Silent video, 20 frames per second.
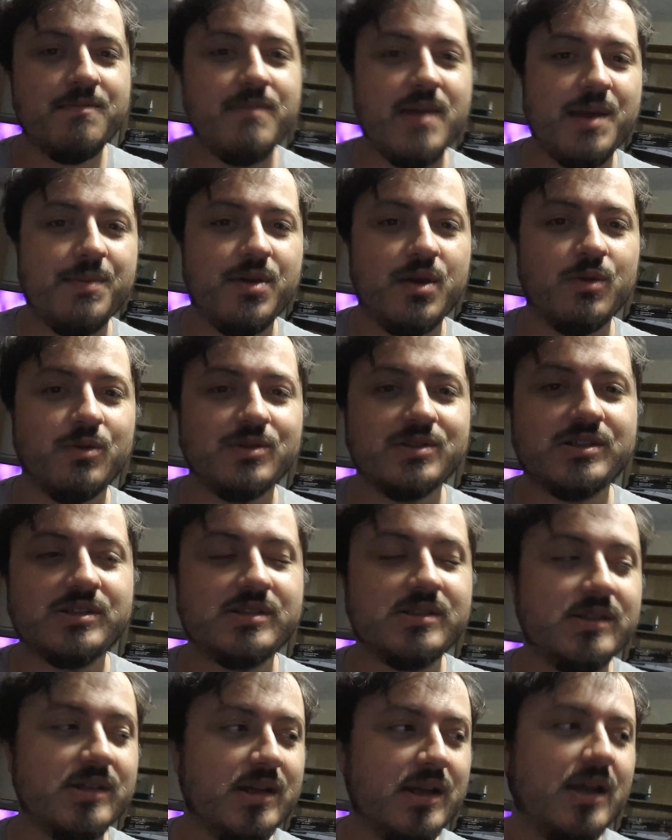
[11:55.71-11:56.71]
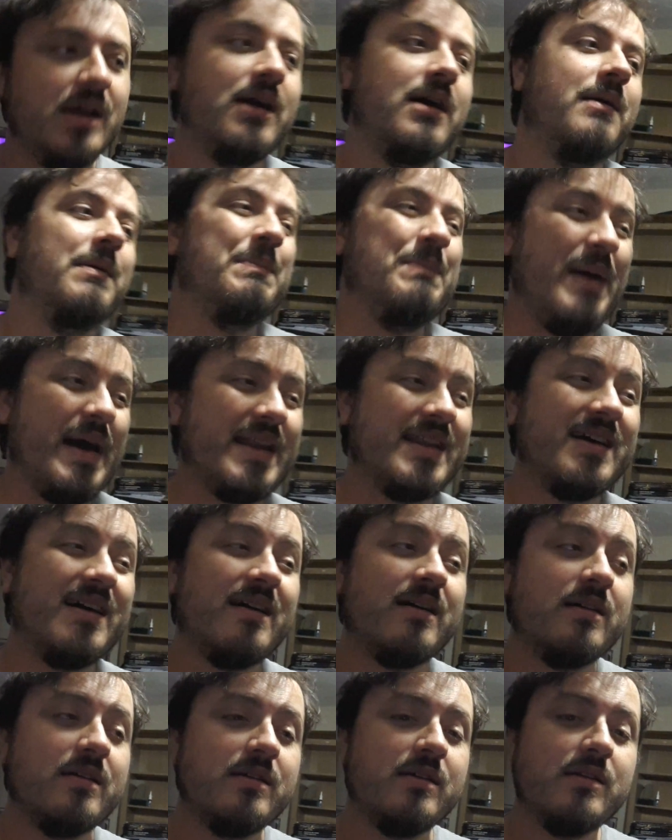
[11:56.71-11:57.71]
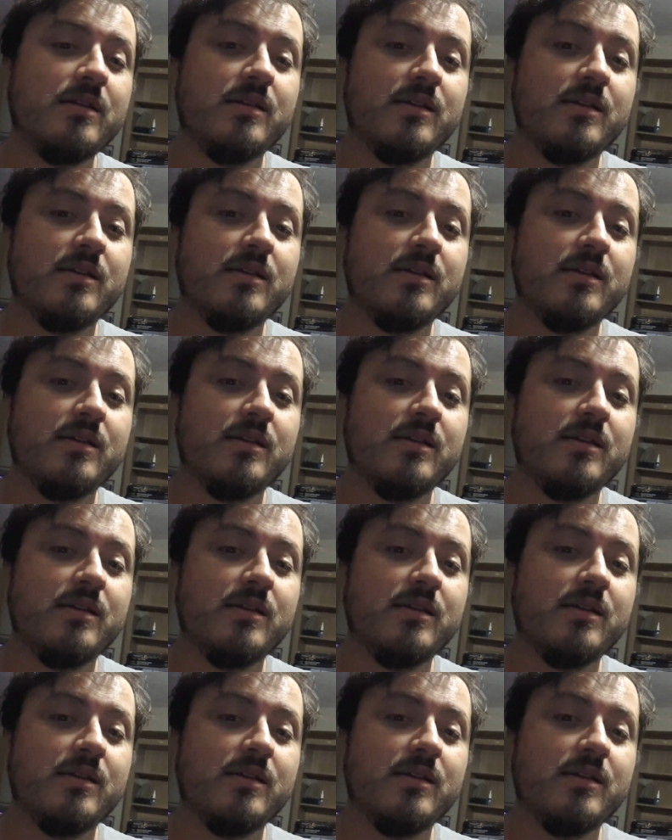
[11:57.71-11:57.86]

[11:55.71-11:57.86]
Maybe it was better